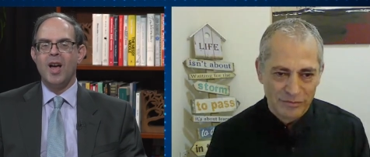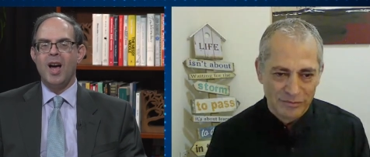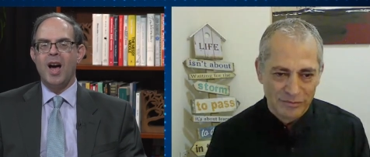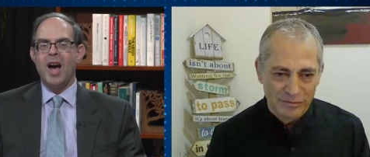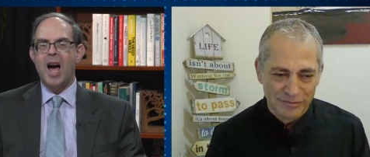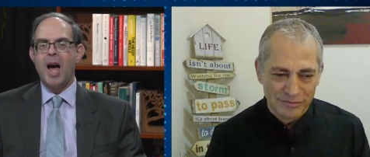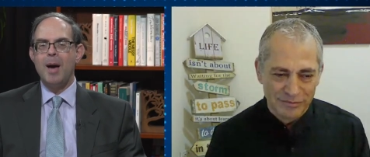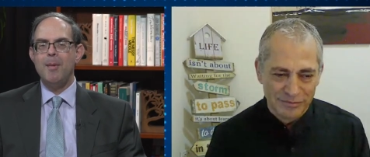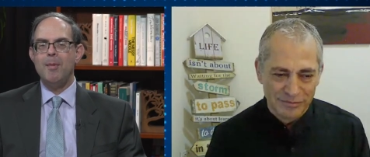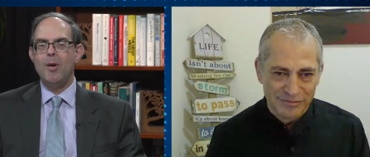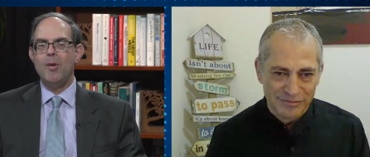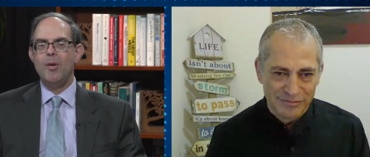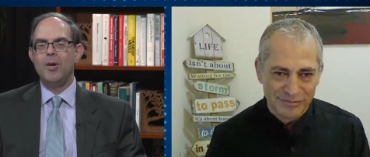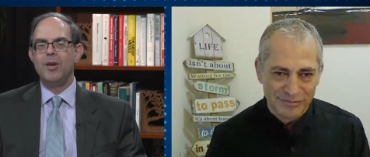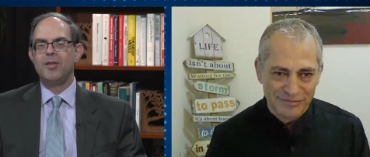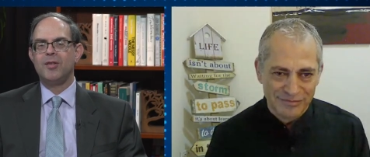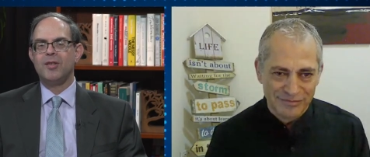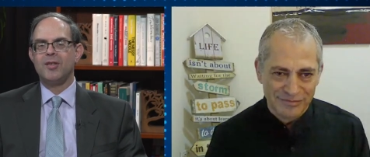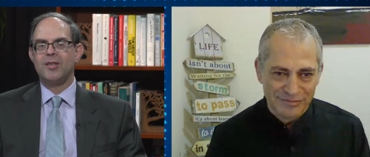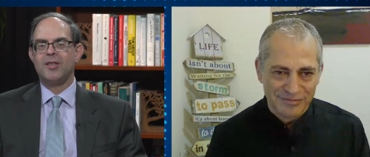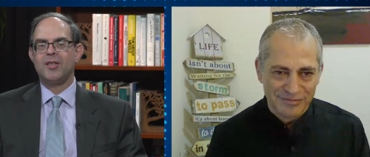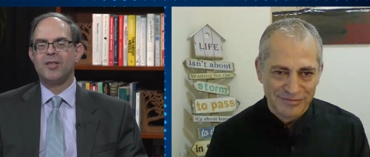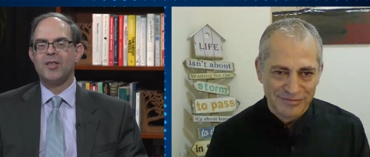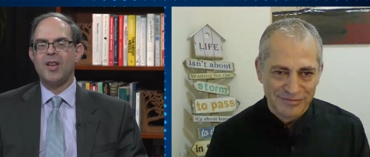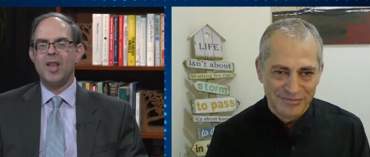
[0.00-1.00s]
Speaker 1: I'm always
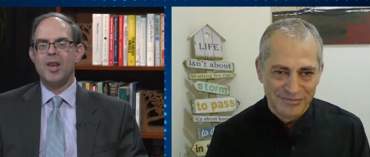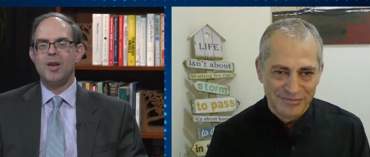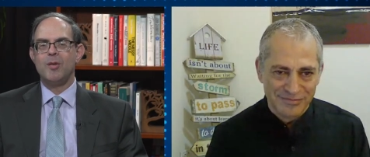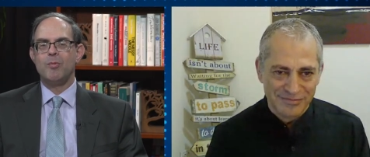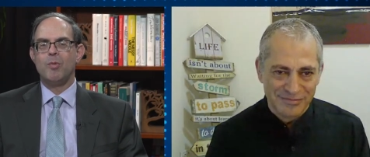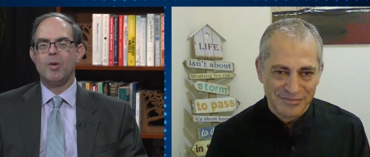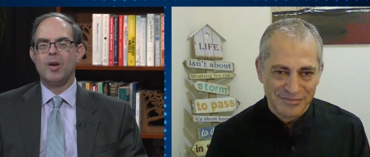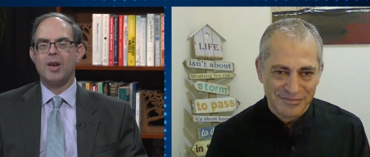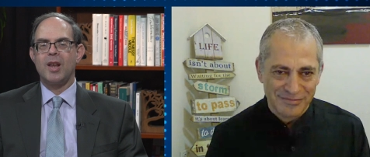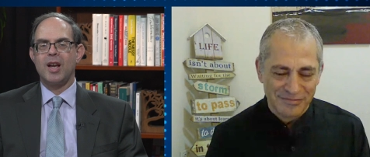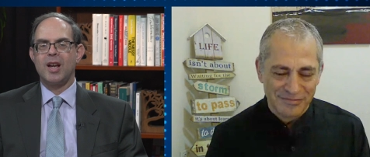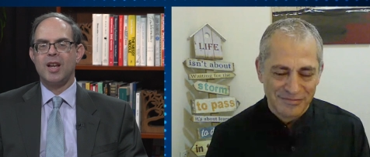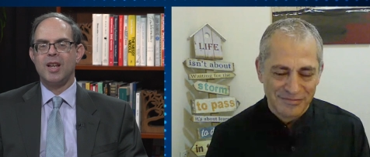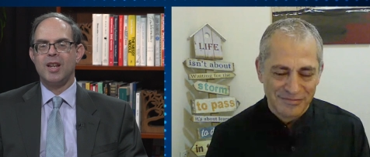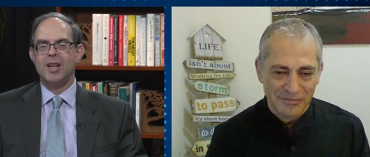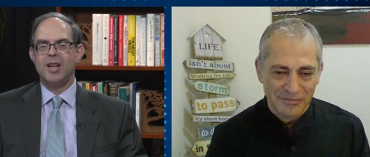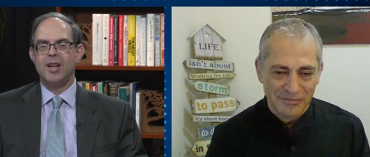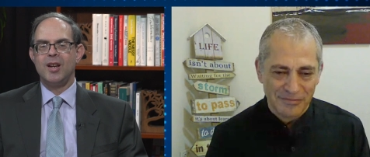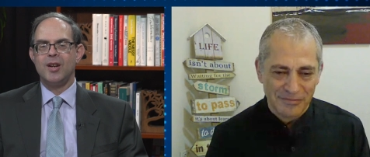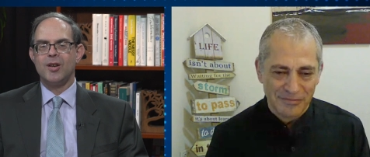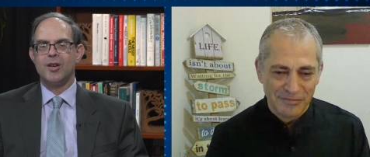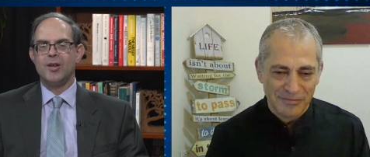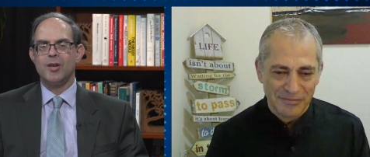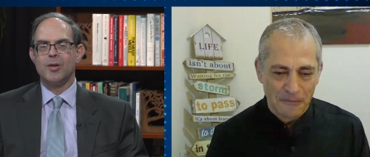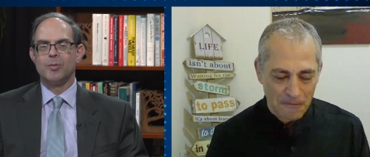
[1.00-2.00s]
excited when I can
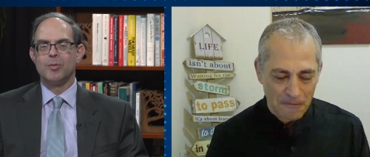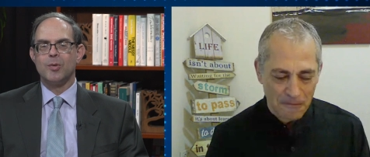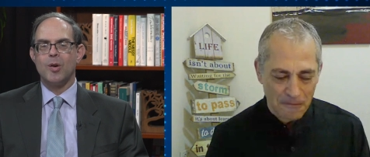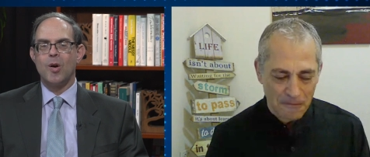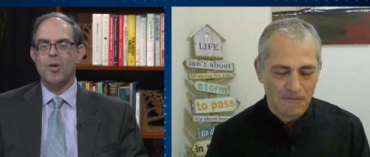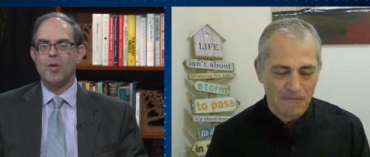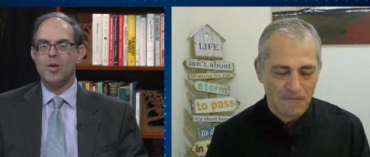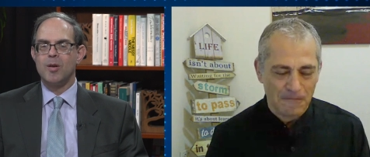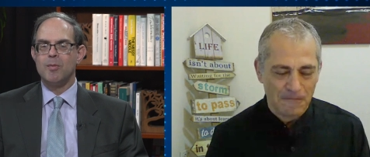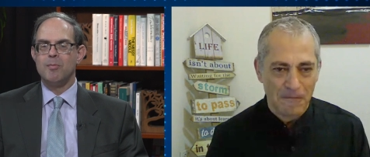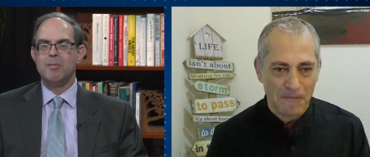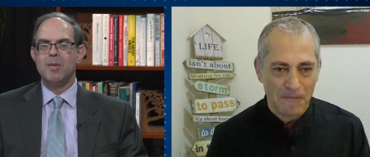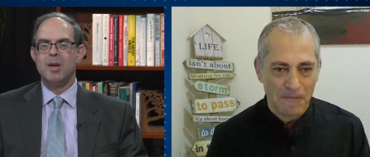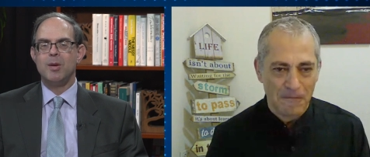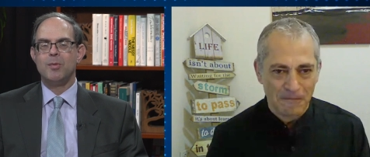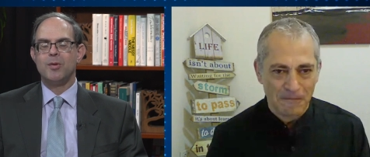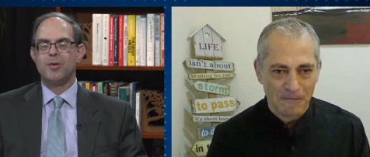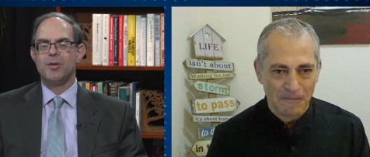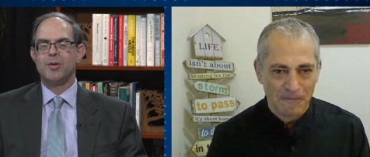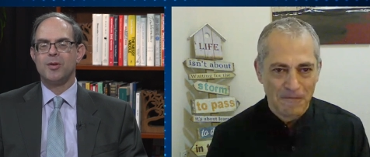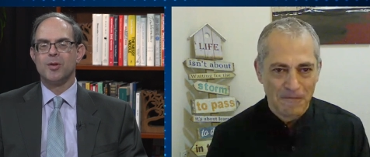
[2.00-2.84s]
hear Yaron and meet with